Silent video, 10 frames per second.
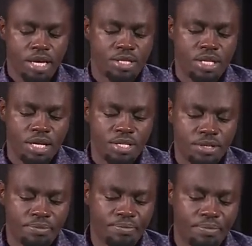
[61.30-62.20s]
He
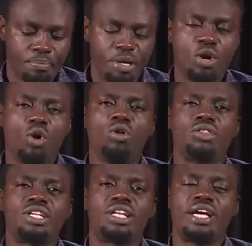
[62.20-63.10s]
says,
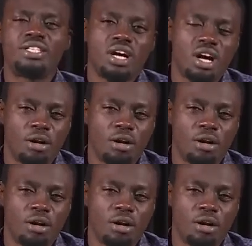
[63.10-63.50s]
Behold, the days are